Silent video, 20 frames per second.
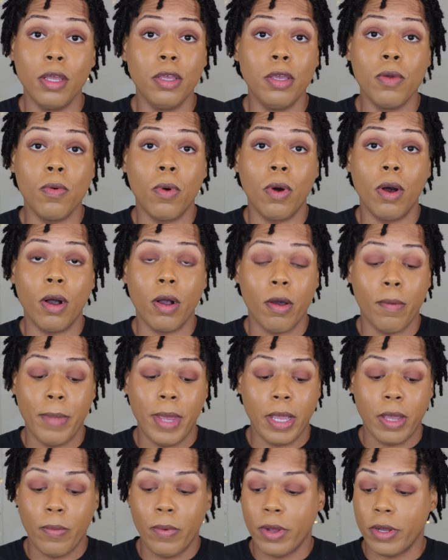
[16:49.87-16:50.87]
you all gonna
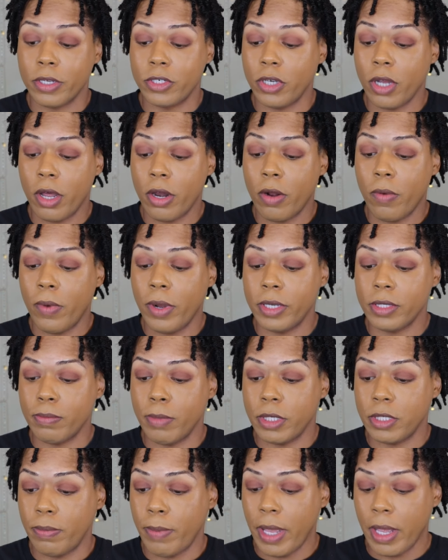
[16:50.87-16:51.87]
make it work because y'all don't wear as
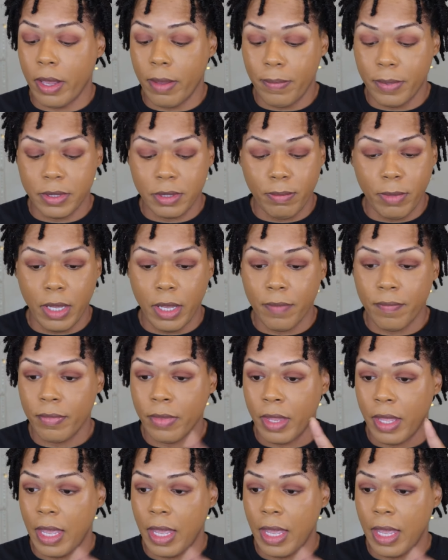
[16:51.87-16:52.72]
much makeup as me.